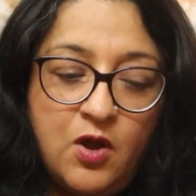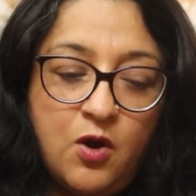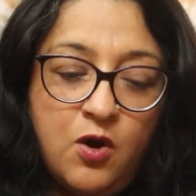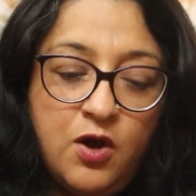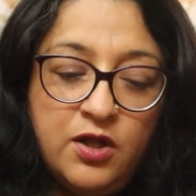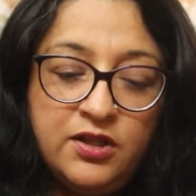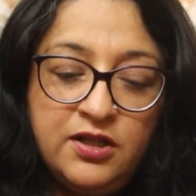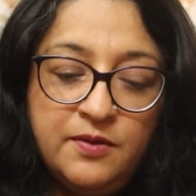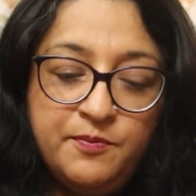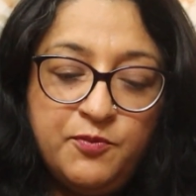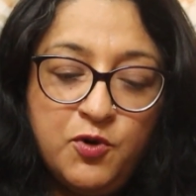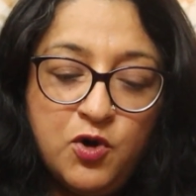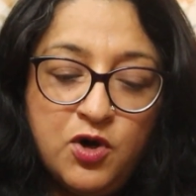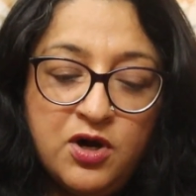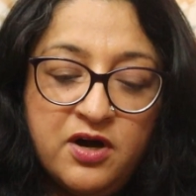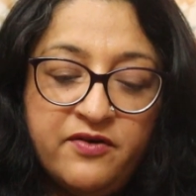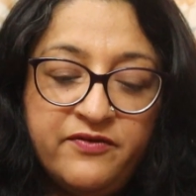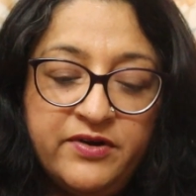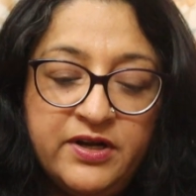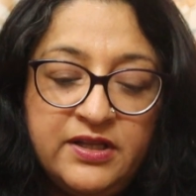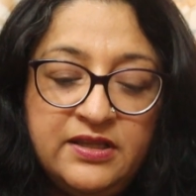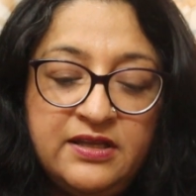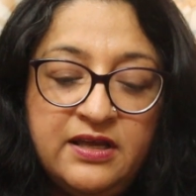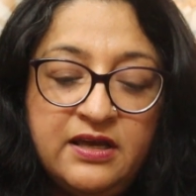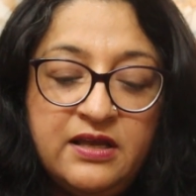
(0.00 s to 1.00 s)
On the book
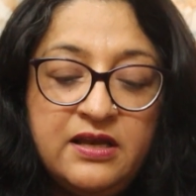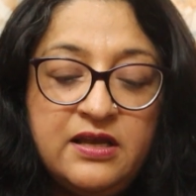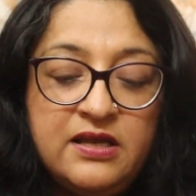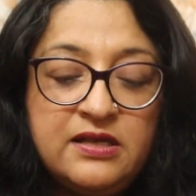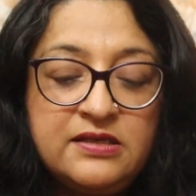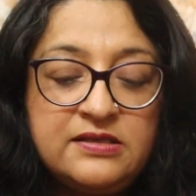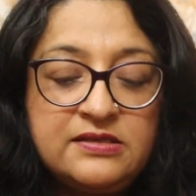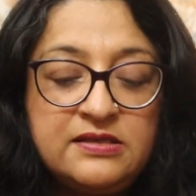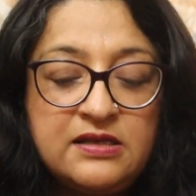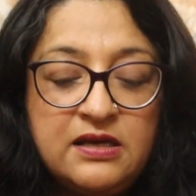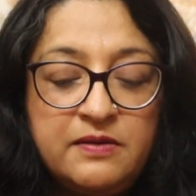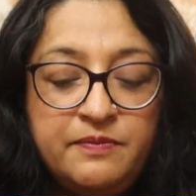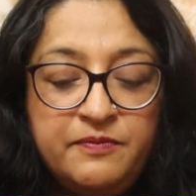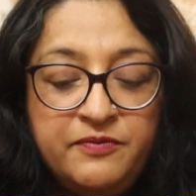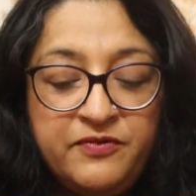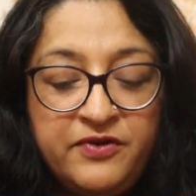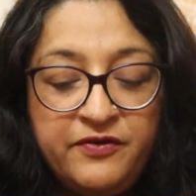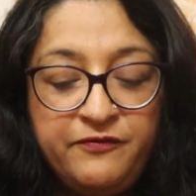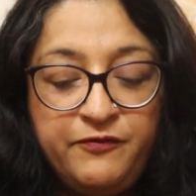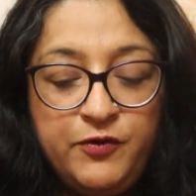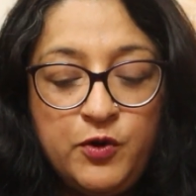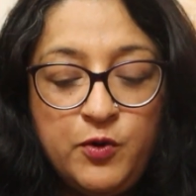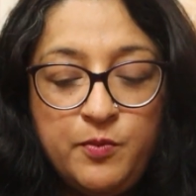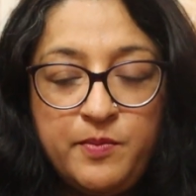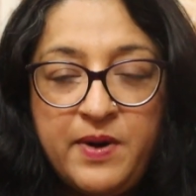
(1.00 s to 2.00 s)
cover, there is a
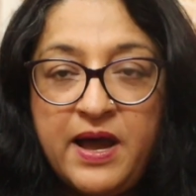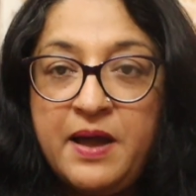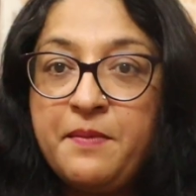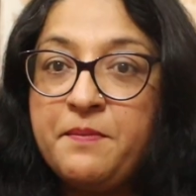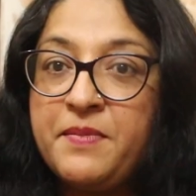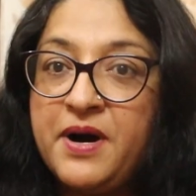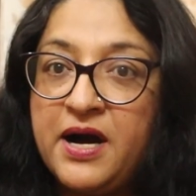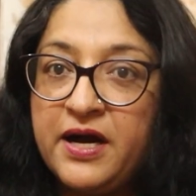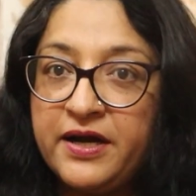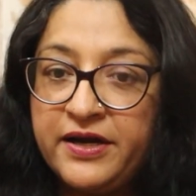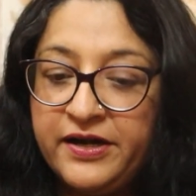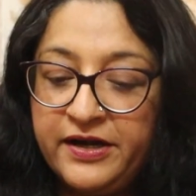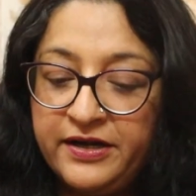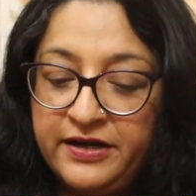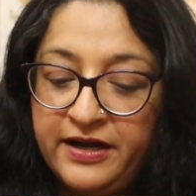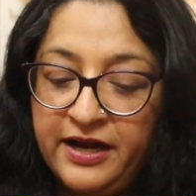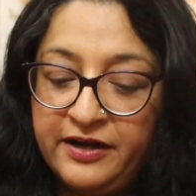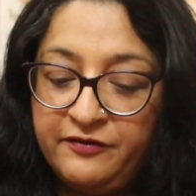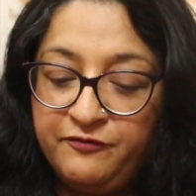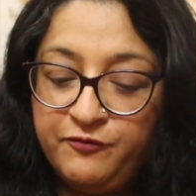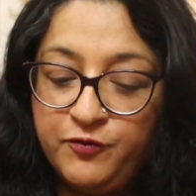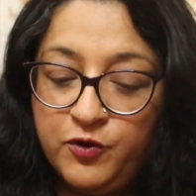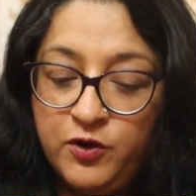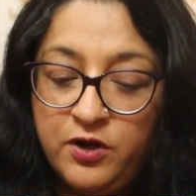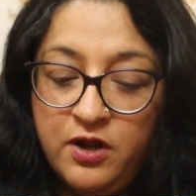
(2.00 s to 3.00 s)
review by Margaret
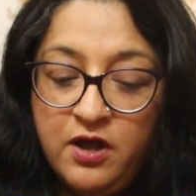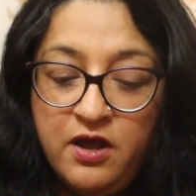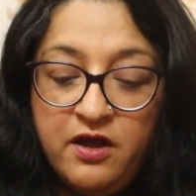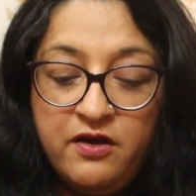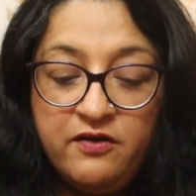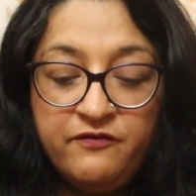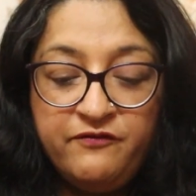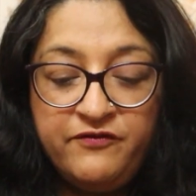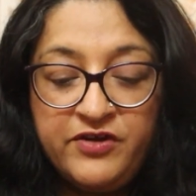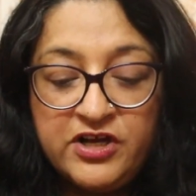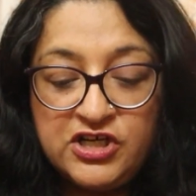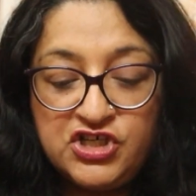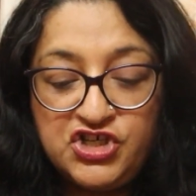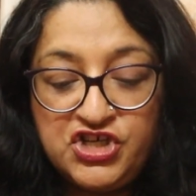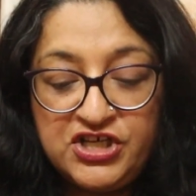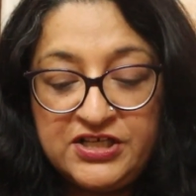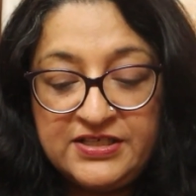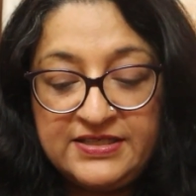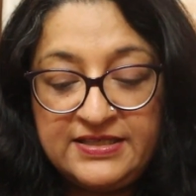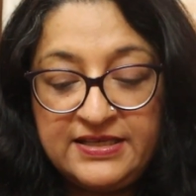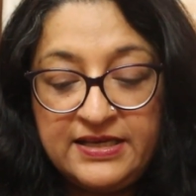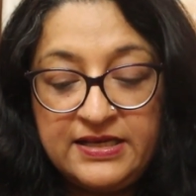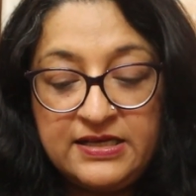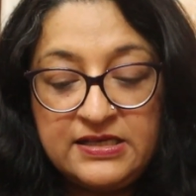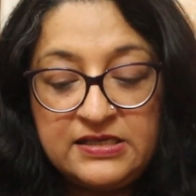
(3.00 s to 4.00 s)
Atwood where she
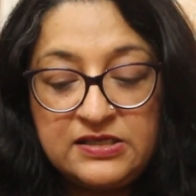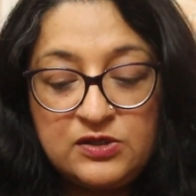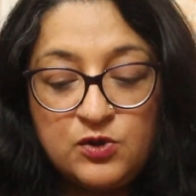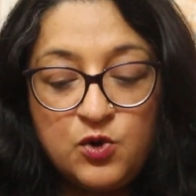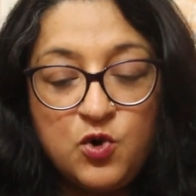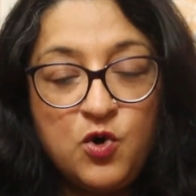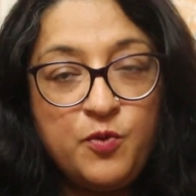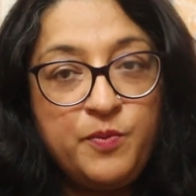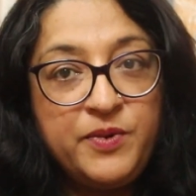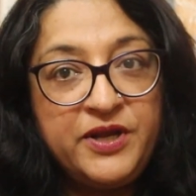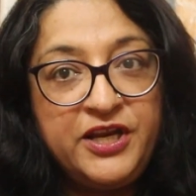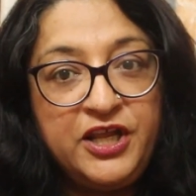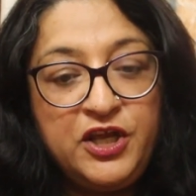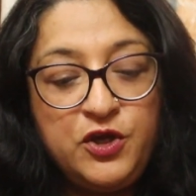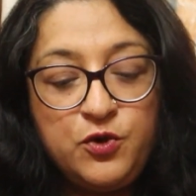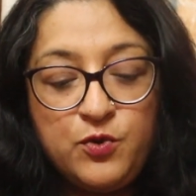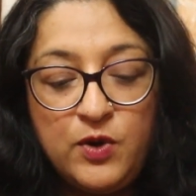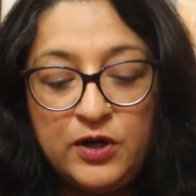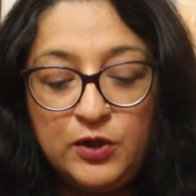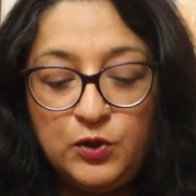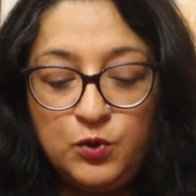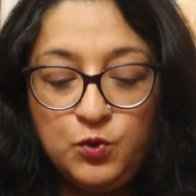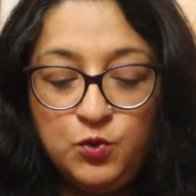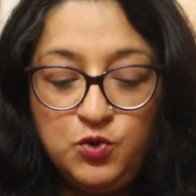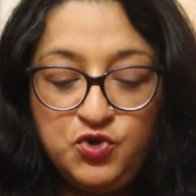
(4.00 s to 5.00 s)
says, oh Bunny, you
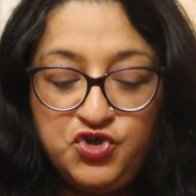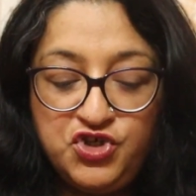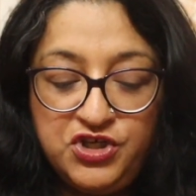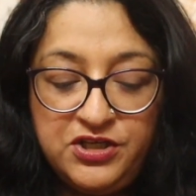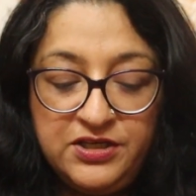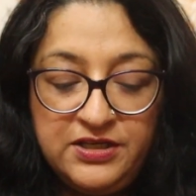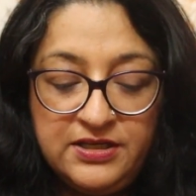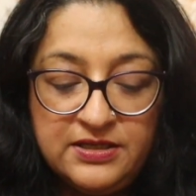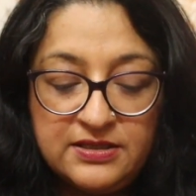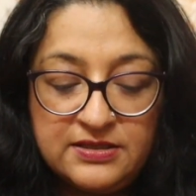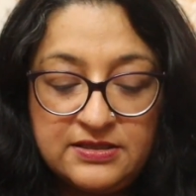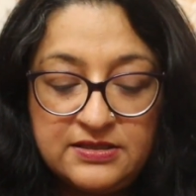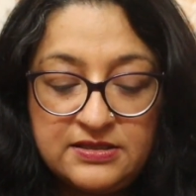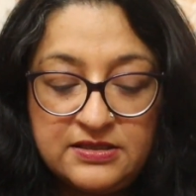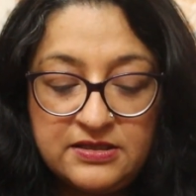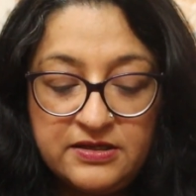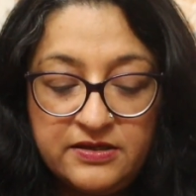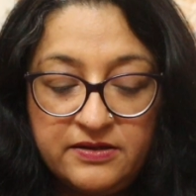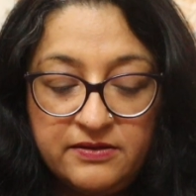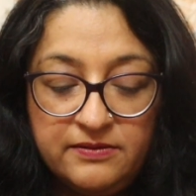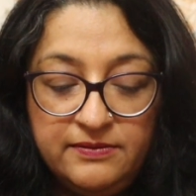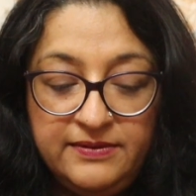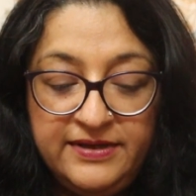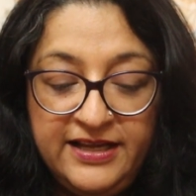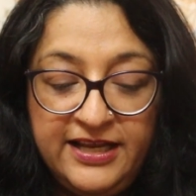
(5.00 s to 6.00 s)
are too genius.
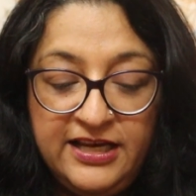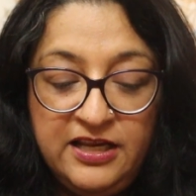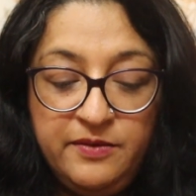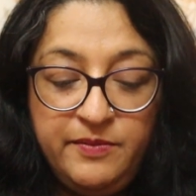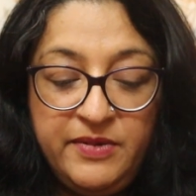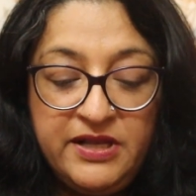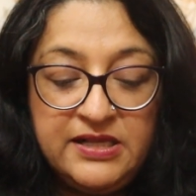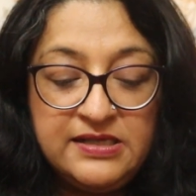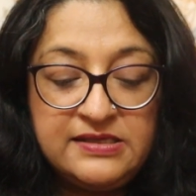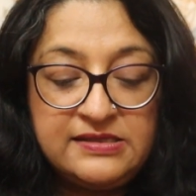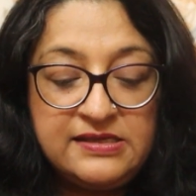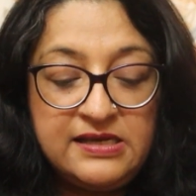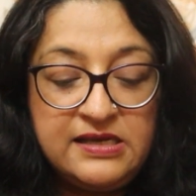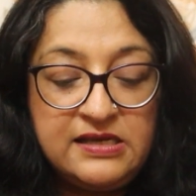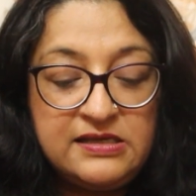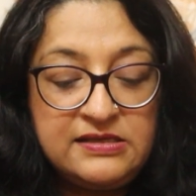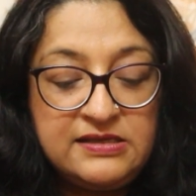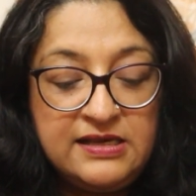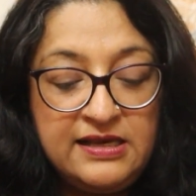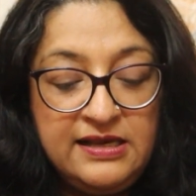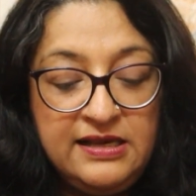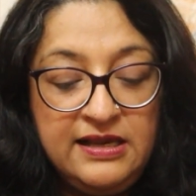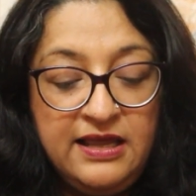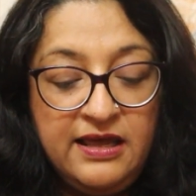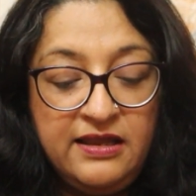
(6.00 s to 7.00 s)
Daily Mail says,
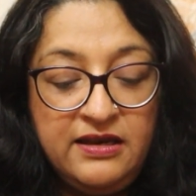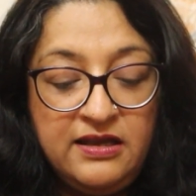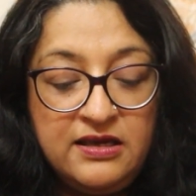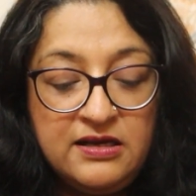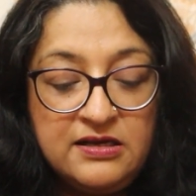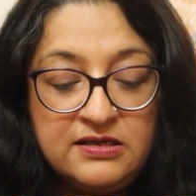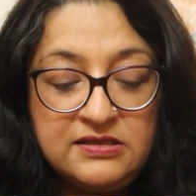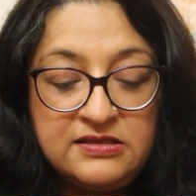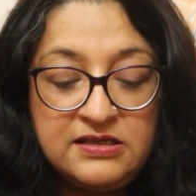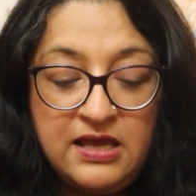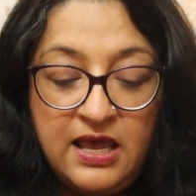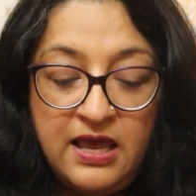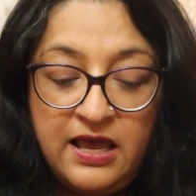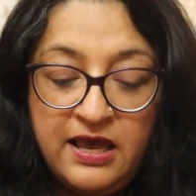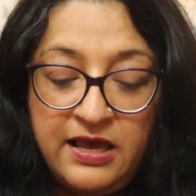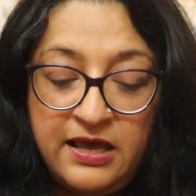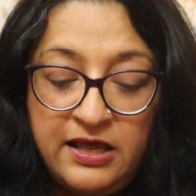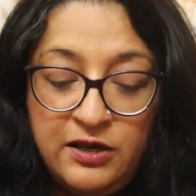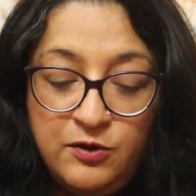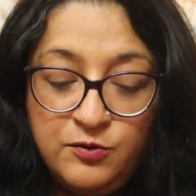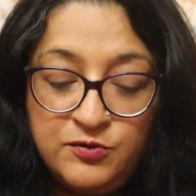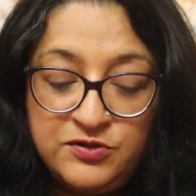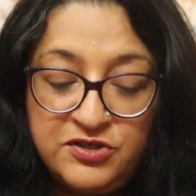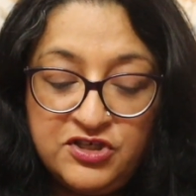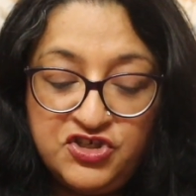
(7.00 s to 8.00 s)
hilarious,
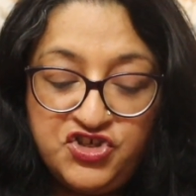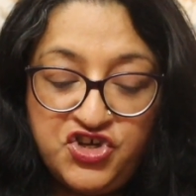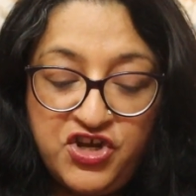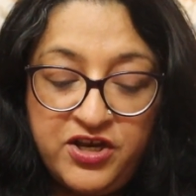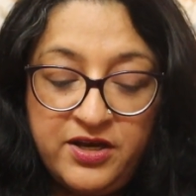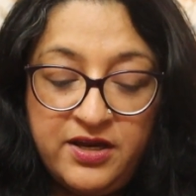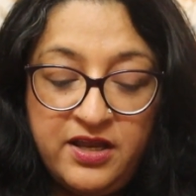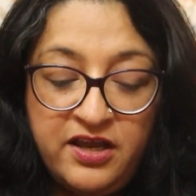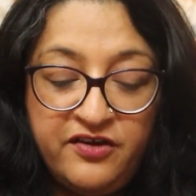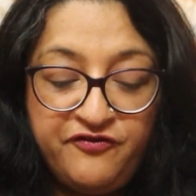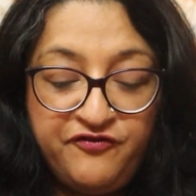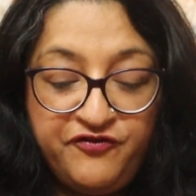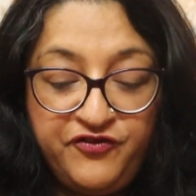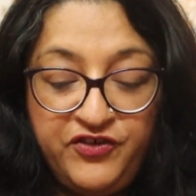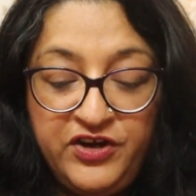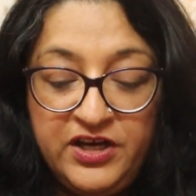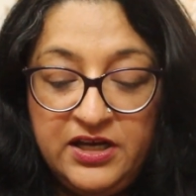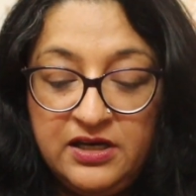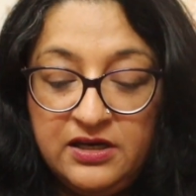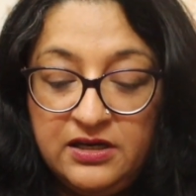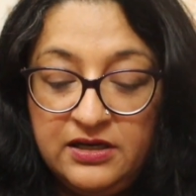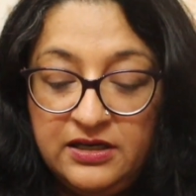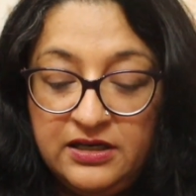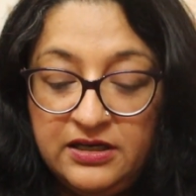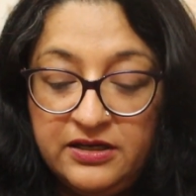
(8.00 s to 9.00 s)
hallucinogenic,
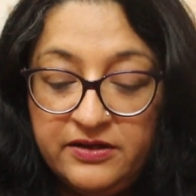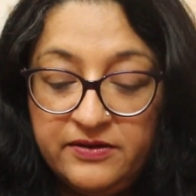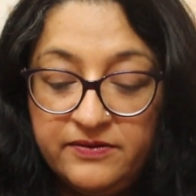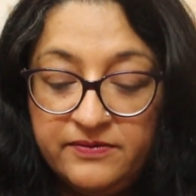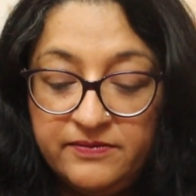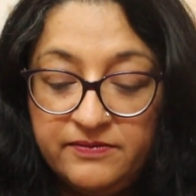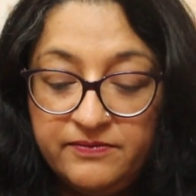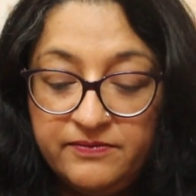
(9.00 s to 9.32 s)
freakery.